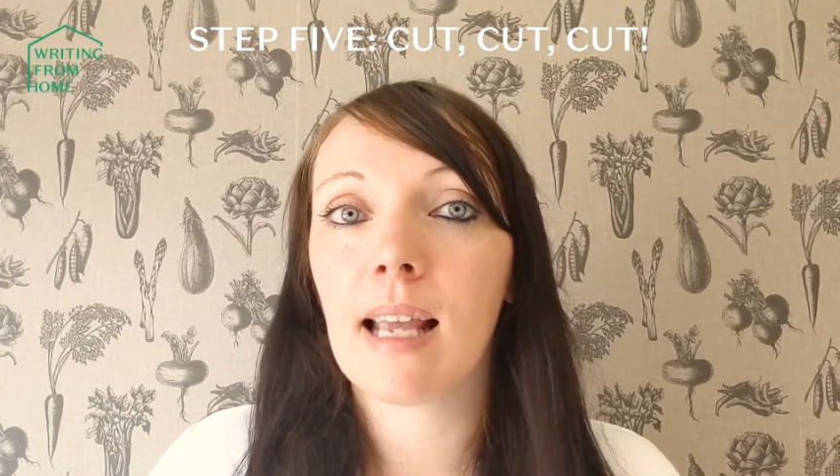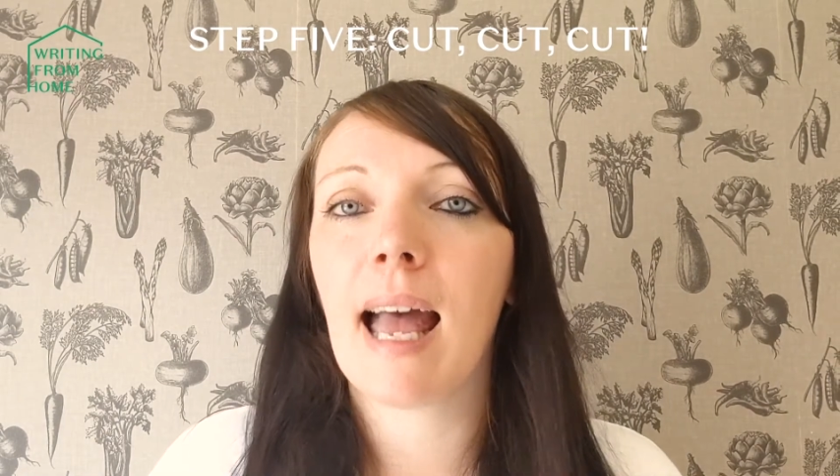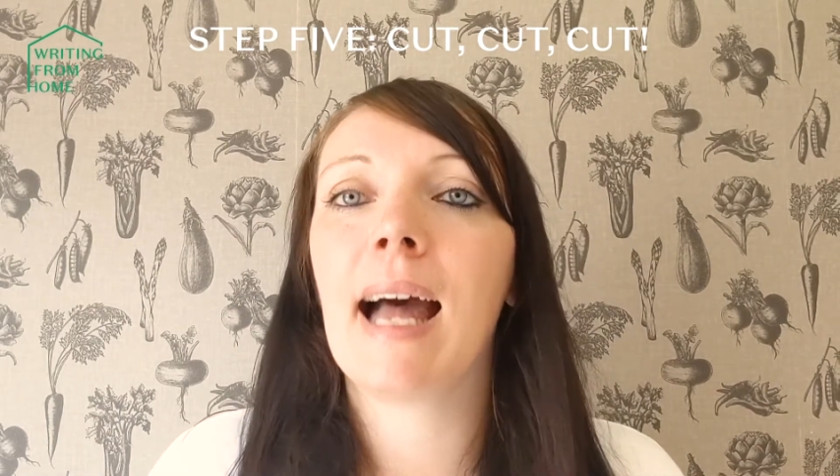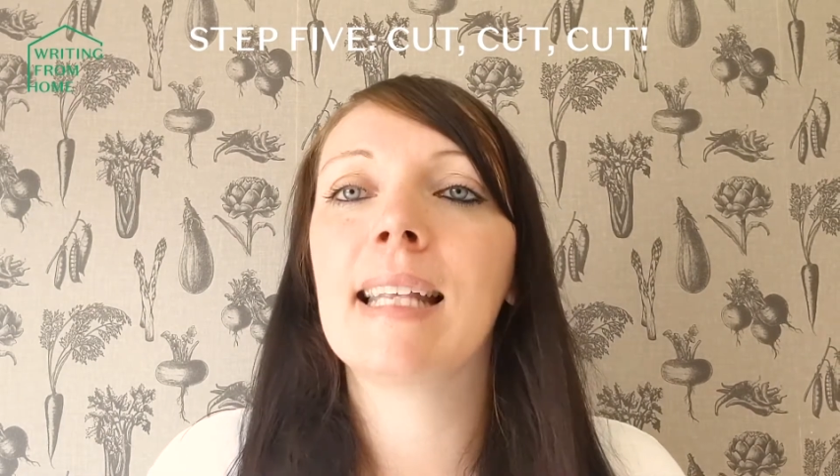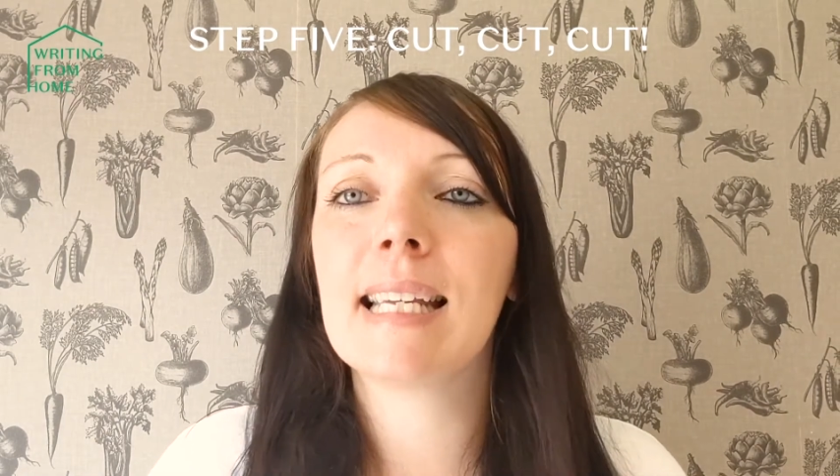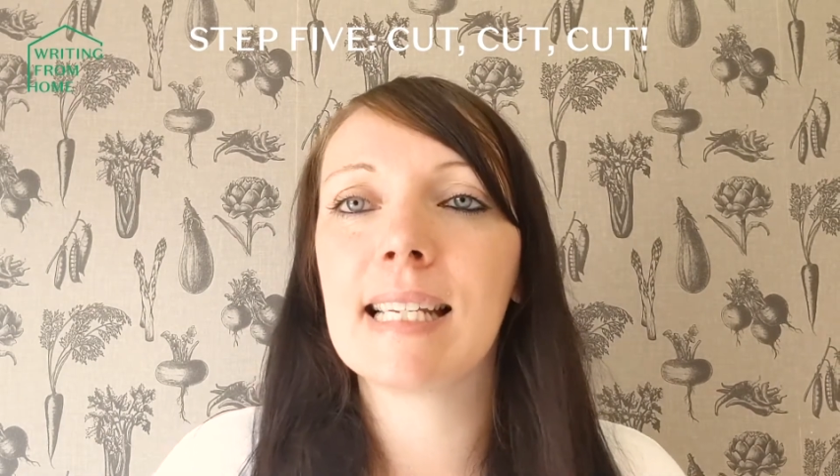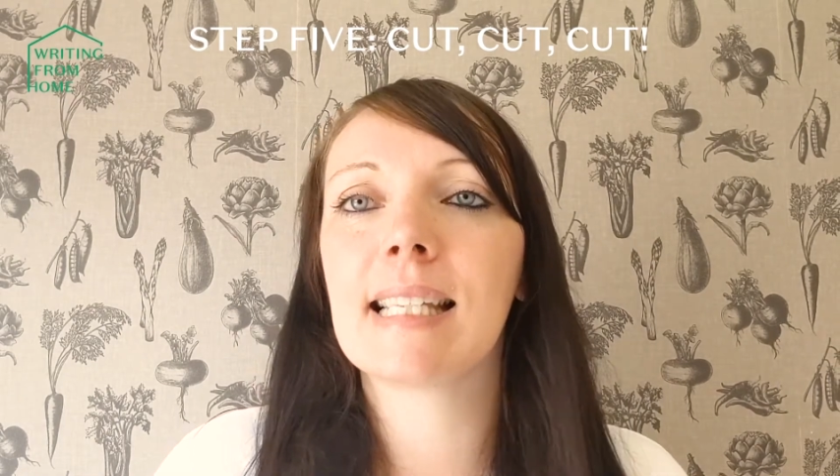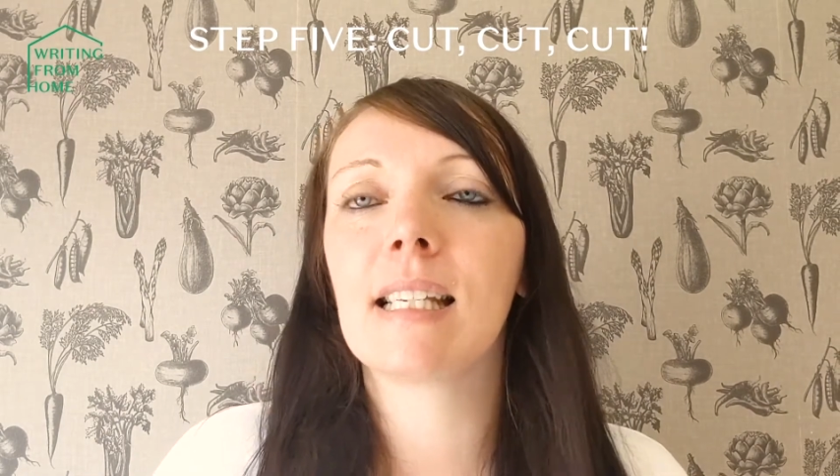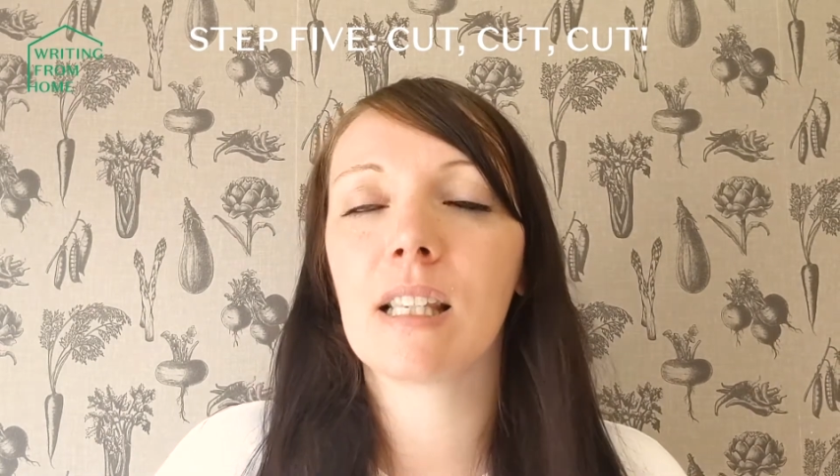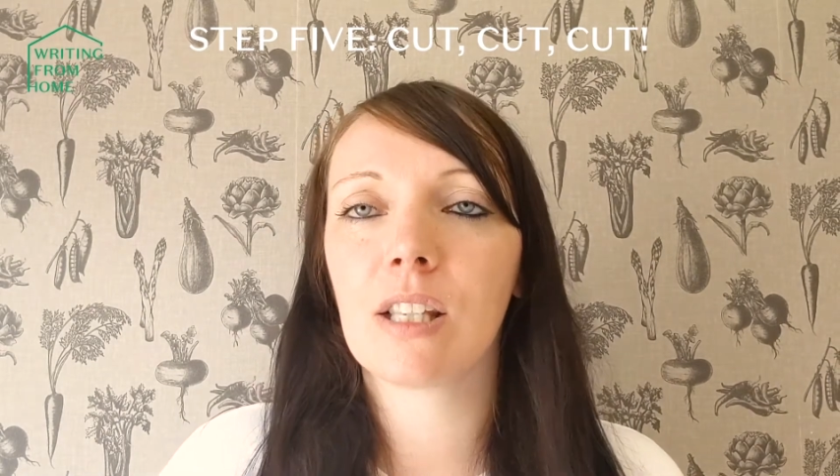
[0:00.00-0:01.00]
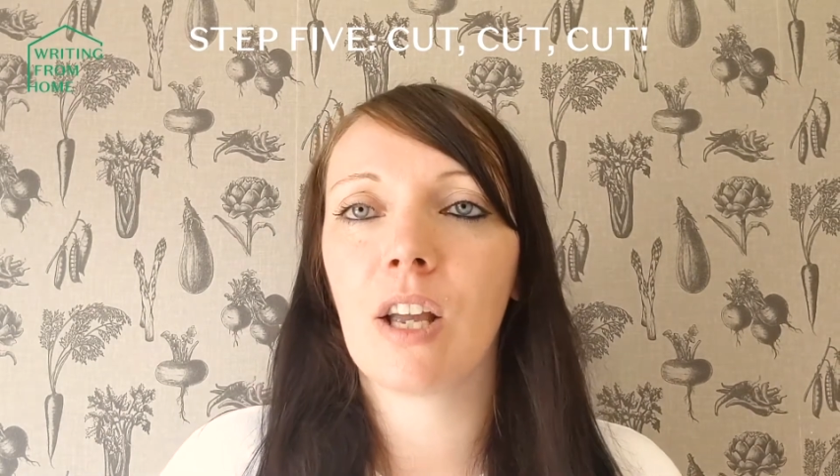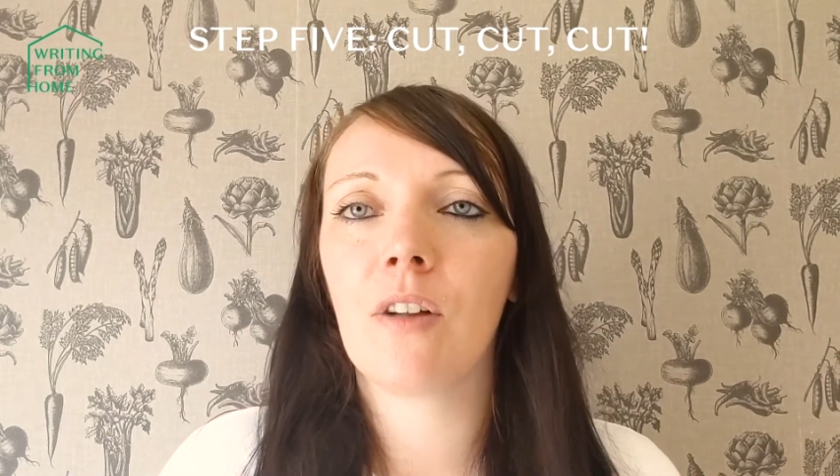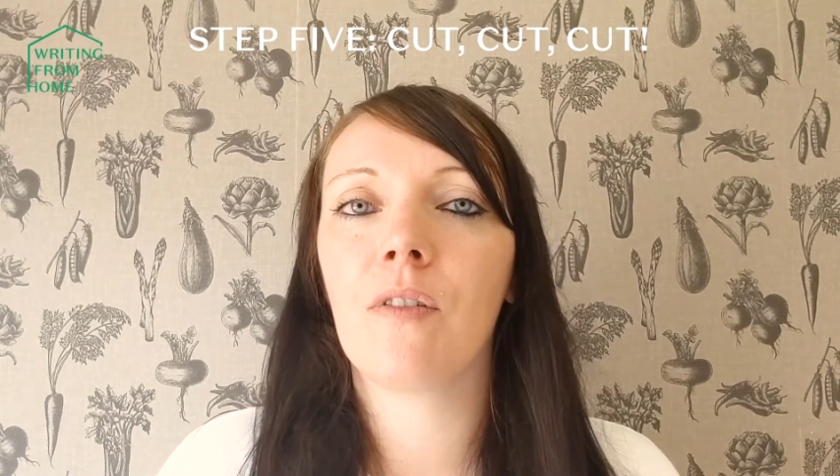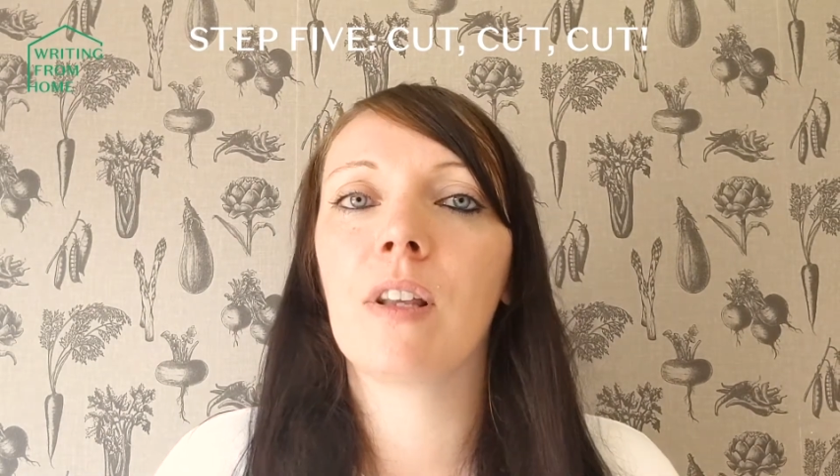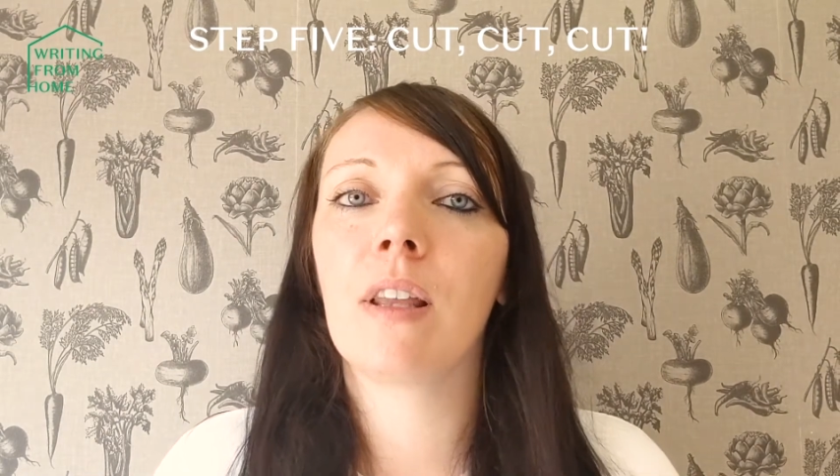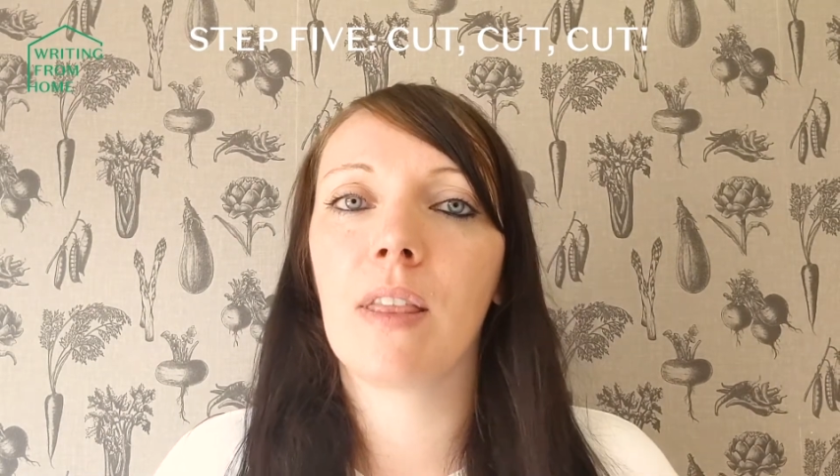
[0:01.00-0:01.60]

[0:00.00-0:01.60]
and is it serving